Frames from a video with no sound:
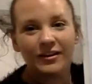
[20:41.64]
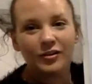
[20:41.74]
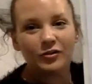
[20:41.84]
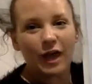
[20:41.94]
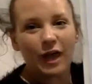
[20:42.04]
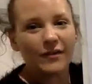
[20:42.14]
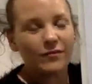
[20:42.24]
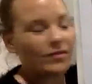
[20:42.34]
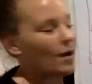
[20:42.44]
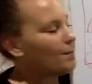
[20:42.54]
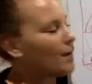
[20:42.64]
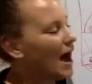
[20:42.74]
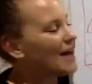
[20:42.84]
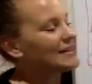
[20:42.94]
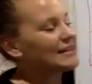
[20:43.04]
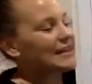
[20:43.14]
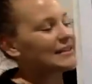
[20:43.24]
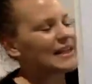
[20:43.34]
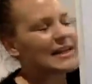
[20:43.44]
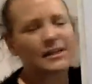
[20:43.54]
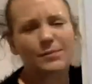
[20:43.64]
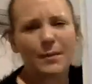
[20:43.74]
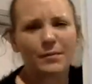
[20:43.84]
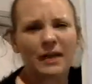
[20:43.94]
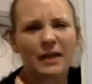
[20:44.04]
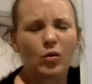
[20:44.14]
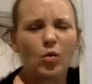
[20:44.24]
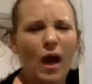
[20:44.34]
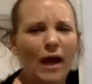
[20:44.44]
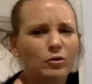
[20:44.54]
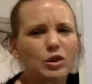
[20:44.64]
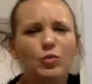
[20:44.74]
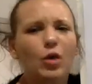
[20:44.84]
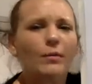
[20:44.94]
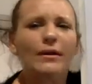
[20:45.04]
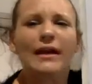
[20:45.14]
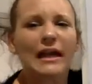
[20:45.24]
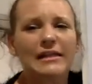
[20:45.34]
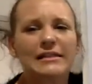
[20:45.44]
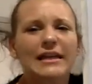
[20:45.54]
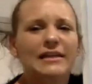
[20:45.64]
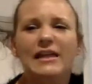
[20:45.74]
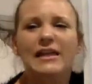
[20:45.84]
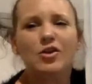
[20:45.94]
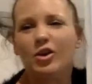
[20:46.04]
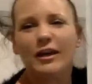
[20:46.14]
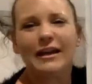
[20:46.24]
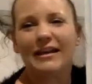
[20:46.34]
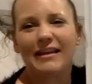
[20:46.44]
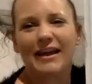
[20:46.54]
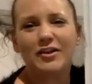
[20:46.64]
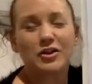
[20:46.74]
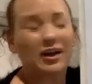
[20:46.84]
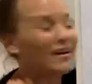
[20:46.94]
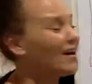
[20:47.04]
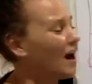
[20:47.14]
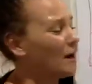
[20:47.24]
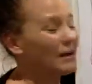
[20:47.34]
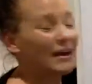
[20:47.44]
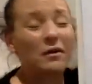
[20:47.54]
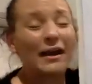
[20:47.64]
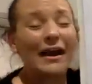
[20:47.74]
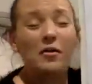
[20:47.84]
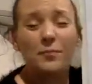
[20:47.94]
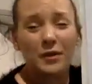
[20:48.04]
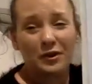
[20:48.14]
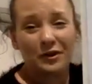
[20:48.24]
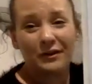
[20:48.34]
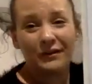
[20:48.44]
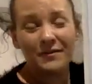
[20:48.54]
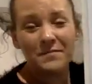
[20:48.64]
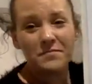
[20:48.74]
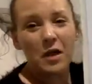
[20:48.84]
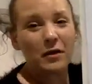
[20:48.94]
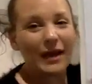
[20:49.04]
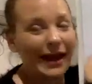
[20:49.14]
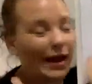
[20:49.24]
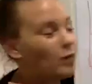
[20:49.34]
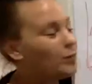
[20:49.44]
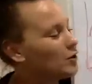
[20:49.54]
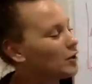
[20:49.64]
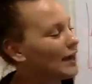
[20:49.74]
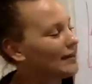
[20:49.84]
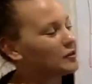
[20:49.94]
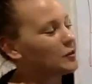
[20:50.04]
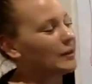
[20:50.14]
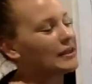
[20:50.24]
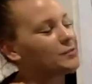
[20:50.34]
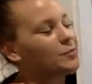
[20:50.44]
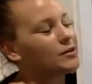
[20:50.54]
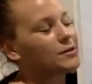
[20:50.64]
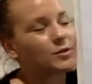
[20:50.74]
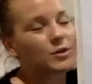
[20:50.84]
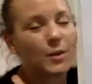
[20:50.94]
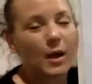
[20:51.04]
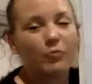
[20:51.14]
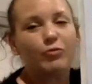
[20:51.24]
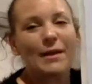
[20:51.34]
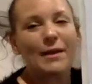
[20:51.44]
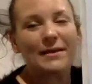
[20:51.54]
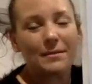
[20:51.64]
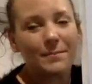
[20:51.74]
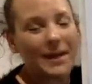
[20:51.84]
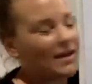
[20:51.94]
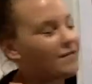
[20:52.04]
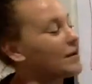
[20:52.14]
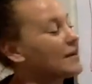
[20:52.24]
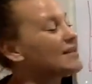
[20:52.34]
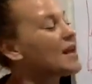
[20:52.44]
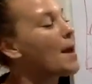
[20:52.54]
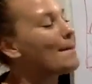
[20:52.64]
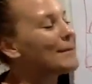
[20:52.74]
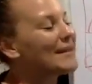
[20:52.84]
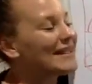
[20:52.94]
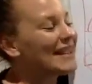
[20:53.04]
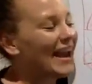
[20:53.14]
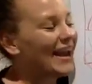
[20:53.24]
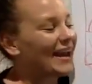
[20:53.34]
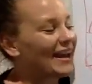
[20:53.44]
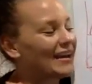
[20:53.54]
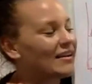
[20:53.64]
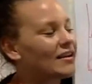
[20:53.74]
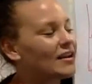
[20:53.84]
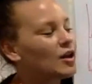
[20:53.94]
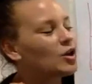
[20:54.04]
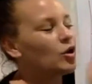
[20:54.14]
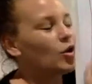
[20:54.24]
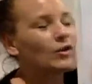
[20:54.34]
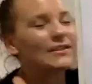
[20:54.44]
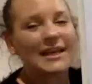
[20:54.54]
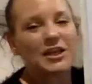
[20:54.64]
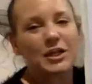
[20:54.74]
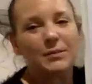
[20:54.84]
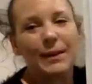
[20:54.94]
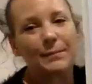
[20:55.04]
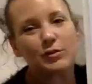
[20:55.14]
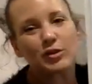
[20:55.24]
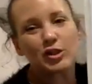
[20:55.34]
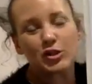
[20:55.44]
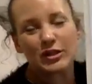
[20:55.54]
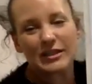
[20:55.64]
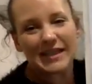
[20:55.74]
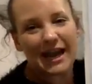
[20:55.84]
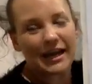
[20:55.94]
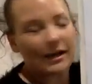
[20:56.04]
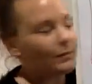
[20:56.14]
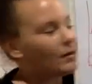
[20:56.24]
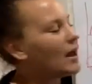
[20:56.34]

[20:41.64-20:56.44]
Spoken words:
right? Past SC, because people are like, well, why would you want me to get SC? Because then you're not going to get the extra. I'm like, I want to help you. I want to help you get there as quickly as possible, so you are reaping the benefits, but then you're teaching people to do the same.